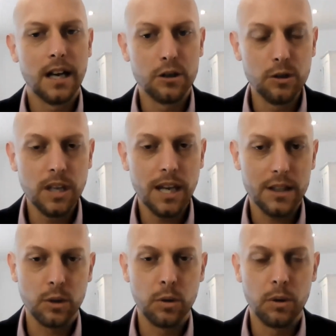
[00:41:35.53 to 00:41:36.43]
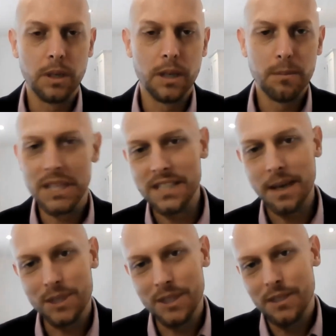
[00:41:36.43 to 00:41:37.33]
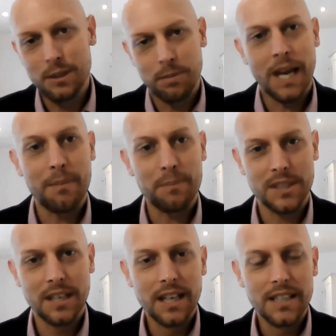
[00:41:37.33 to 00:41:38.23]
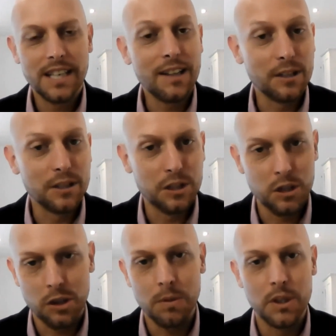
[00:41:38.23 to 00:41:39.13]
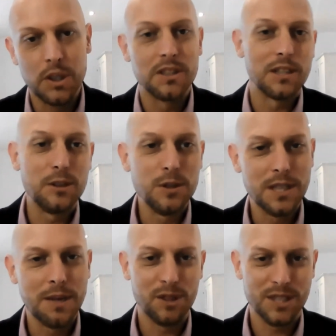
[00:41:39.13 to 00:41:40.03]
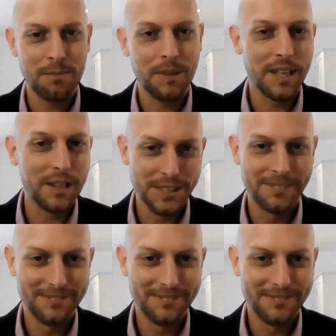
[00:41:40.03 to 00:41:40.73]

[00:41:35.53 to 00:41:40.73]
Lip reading: do that, or be tempted to perhaps take those distributions and use them for something else.